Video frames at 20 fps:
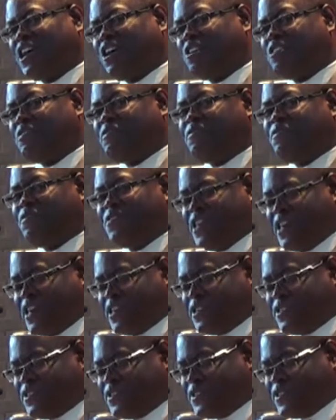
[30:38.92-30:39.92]
our
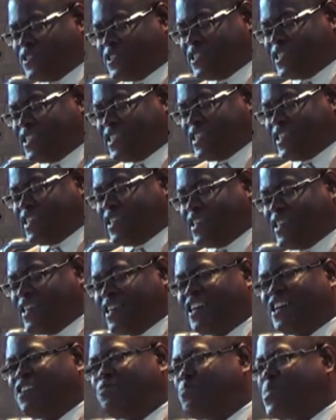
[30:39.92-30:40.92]
fears
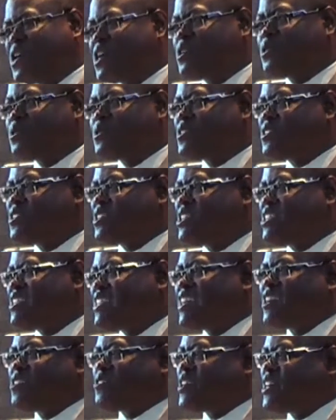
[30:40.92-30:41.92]
and melts the
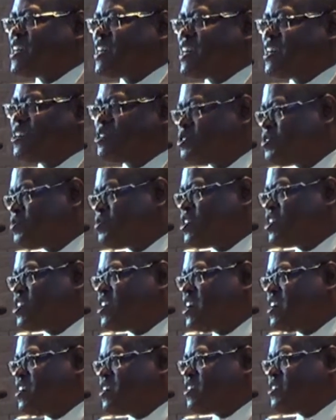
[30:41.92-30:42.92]
terror out of our
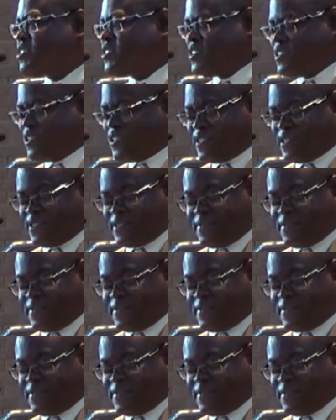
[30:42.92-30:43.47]
hearts.